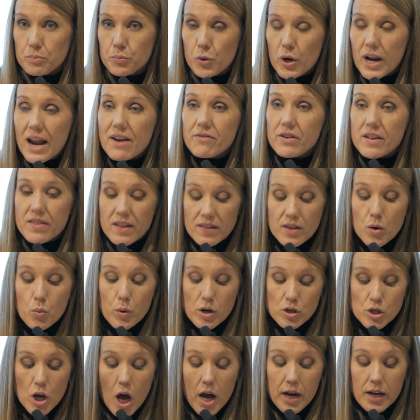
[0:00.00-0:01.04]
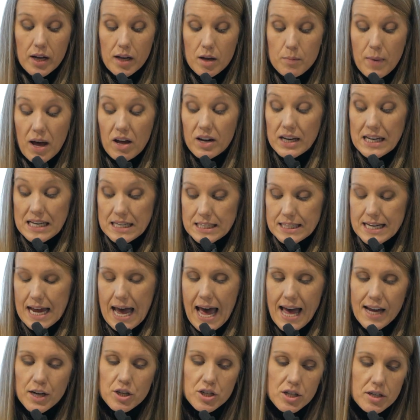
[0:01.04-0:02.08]
put everything that we're talking about
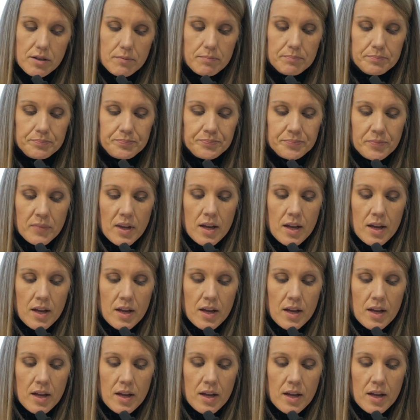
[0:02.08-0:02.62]
into action.